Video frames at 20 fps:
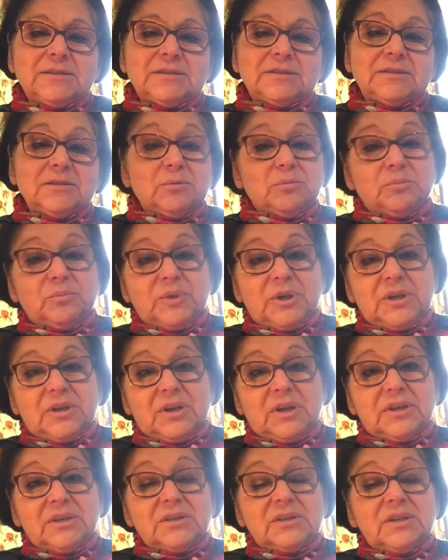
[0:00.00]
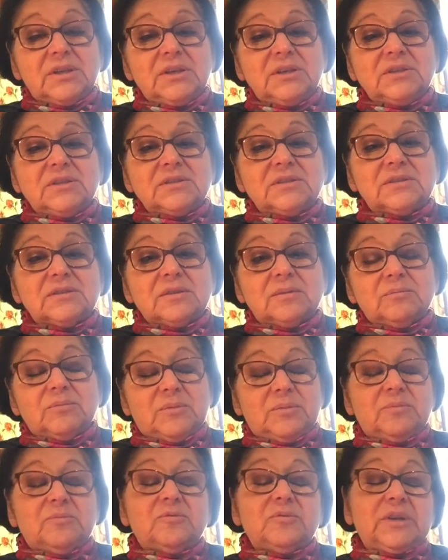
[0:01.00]
Some may like that, and
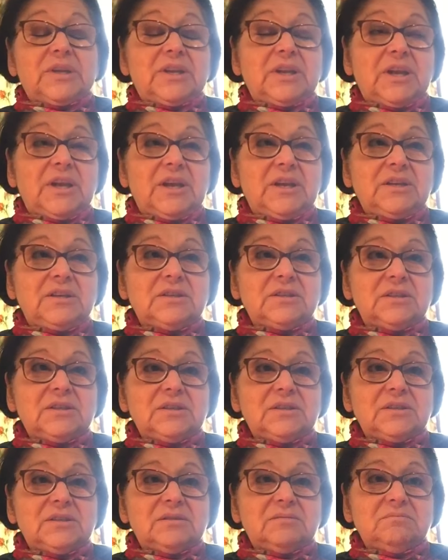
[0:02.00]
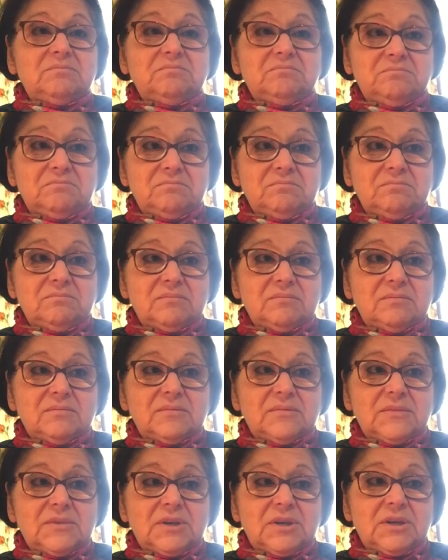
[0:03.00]
some really hated it.
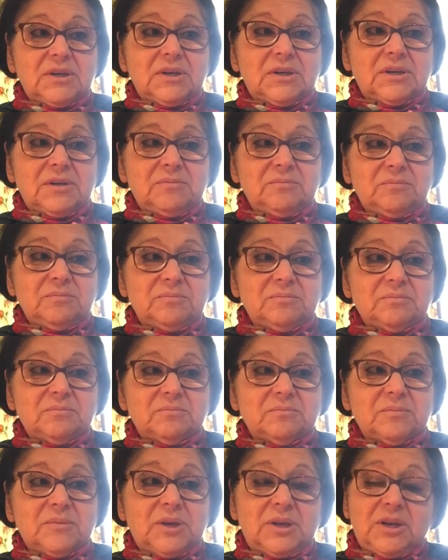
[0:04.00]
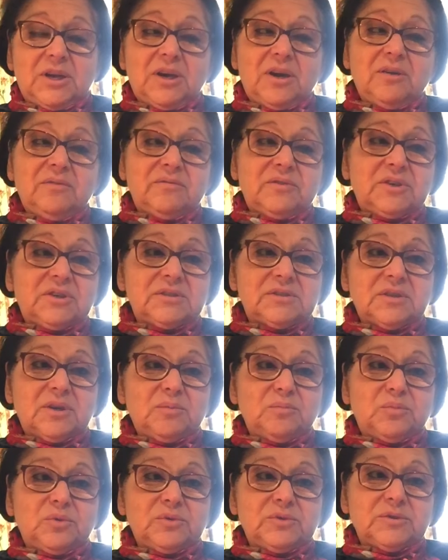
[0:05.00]
And I have
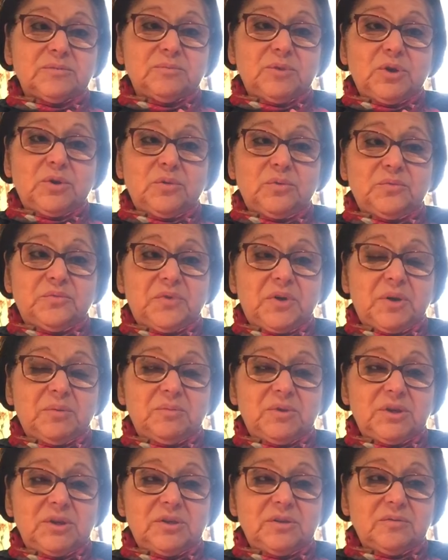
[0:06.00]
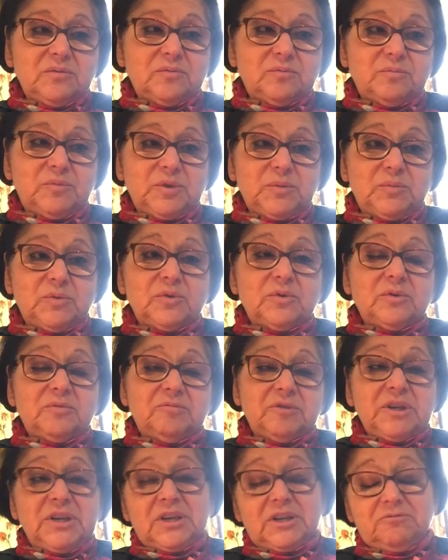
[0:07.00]
examples in my own family of people who
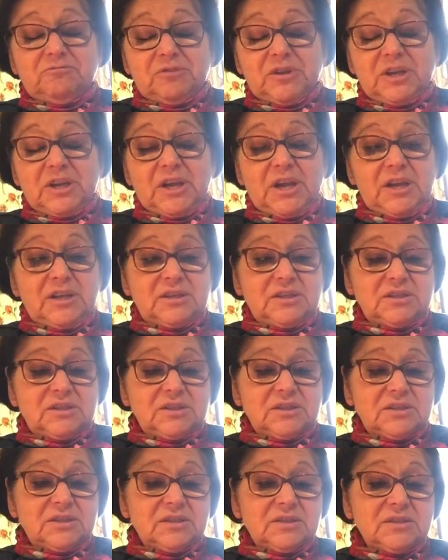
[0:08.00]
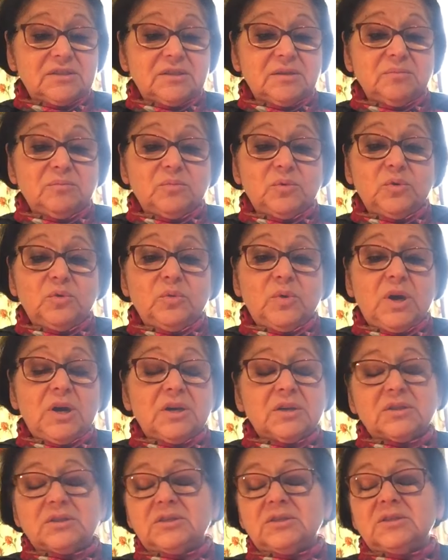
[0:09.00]
really, really hated it, and some who
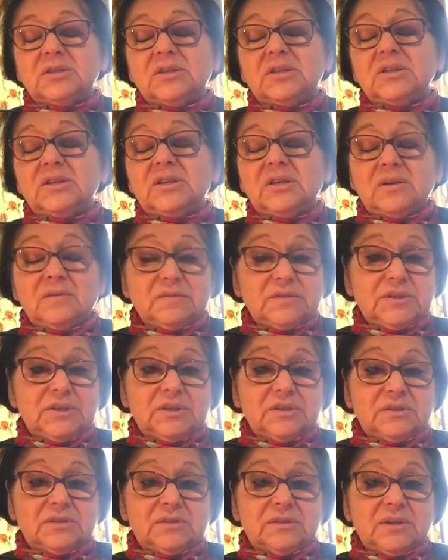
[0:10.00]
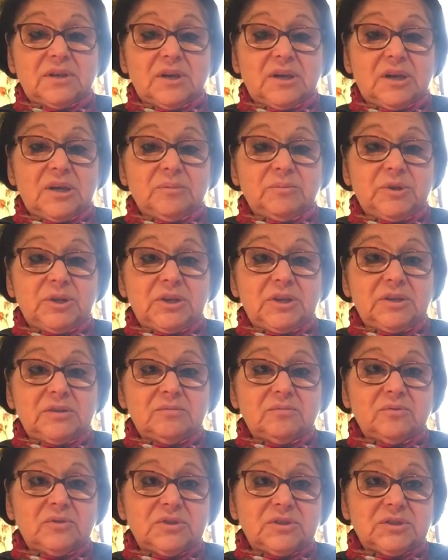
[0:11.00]
actually loved it. I mean,
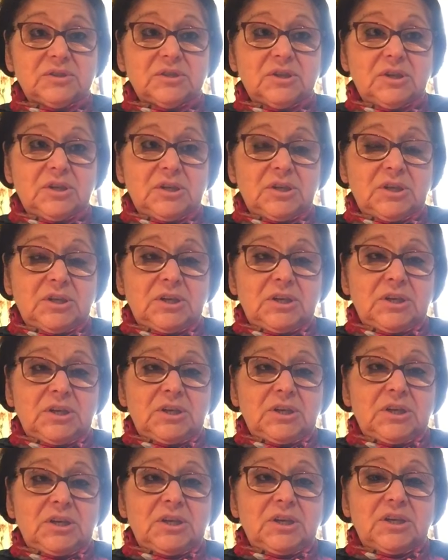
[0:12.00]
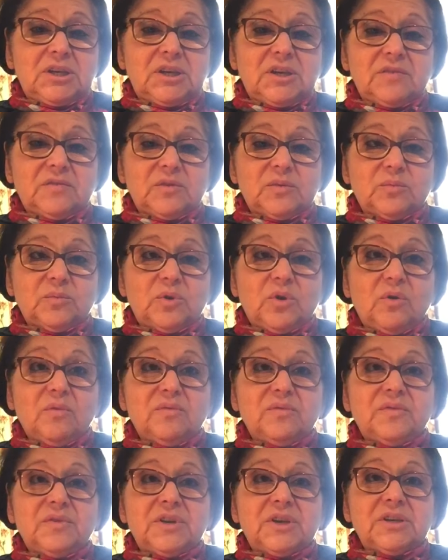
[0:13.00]
it gave them
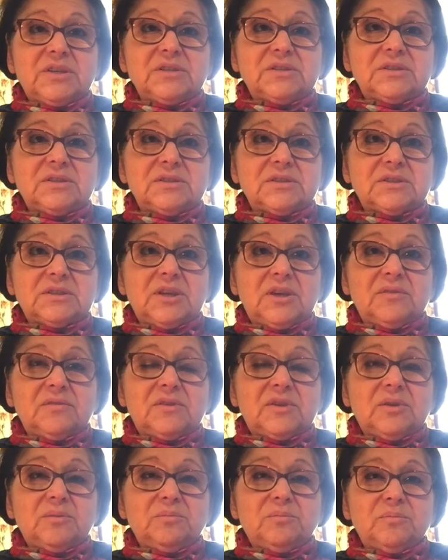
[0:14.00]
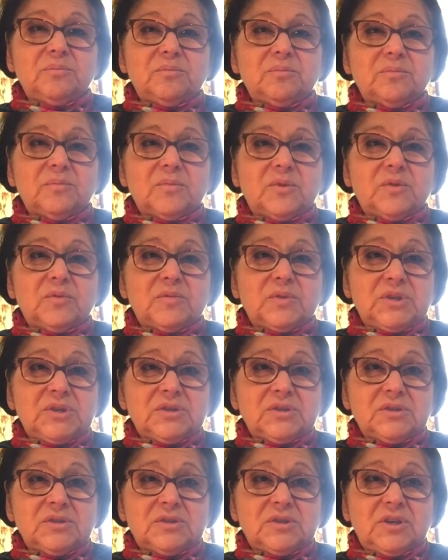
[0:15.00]
confidence, it gave them a
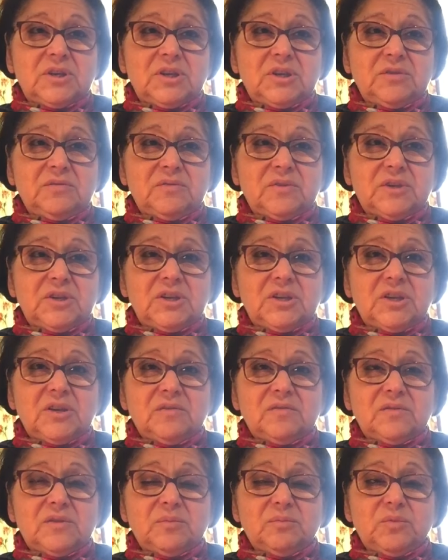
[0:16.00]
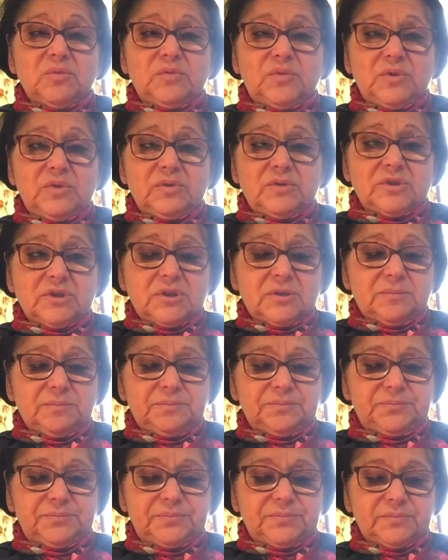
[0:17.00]
reason to live, and it gave them a future.
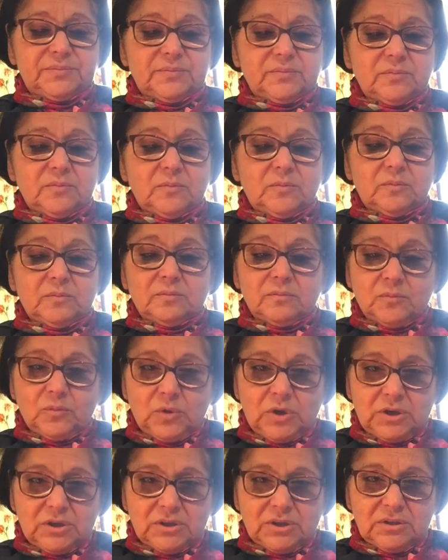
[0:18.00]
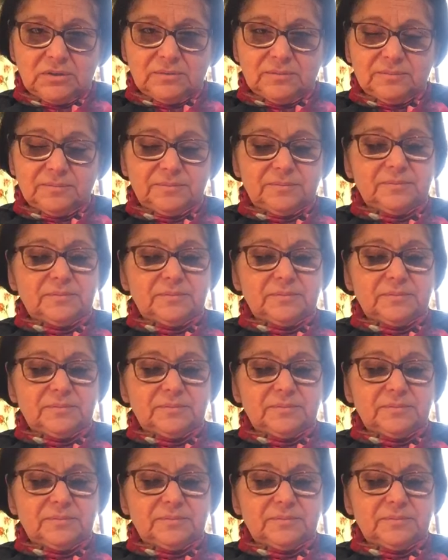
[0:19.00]
Well done.